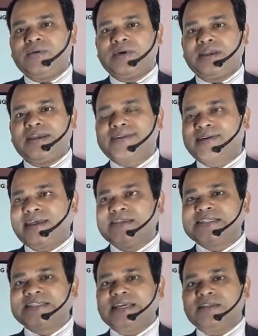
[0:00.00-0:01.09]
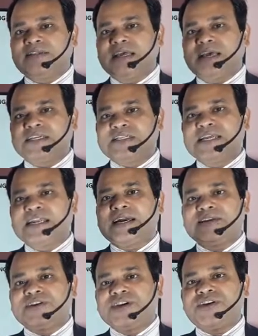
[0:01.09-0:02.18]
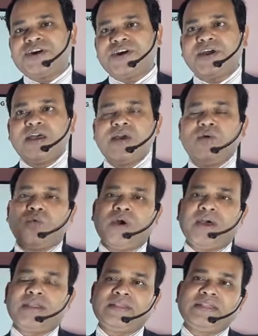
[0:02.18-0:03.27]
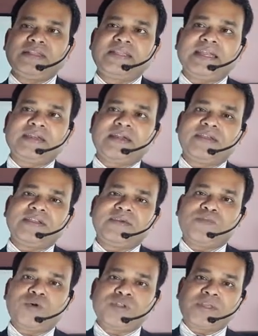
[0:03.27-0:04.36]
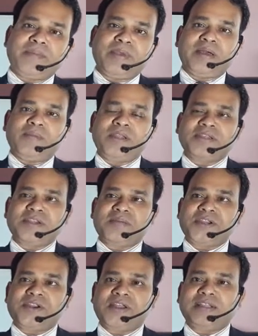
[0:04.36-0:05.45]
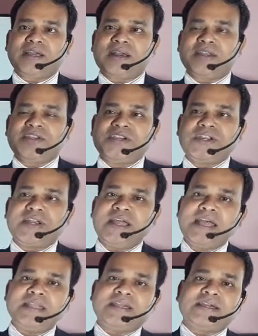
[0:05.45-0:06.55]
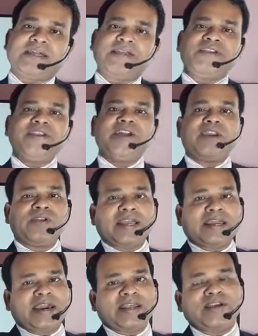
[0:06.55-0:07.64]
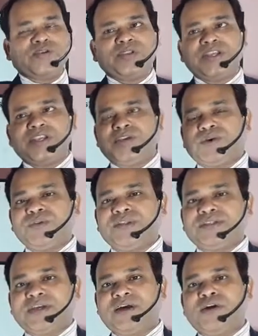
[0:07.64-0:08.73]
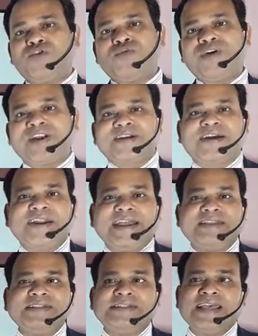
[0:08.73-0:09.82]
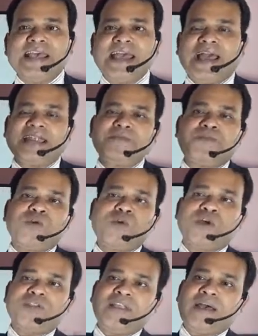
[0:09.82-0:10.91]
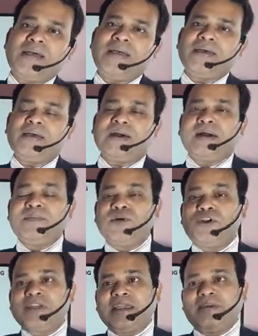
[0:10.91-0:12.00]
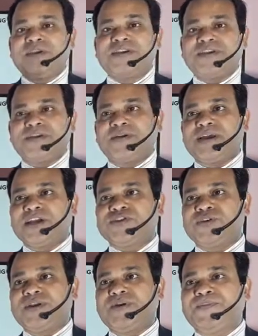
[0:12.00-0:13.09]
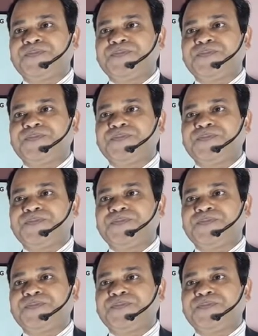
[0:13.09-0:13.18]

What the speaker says: heat resistance steel container, where you pour the molten metal on the container. That container will carry the these overhead cranes and pour on the mold cavity actually.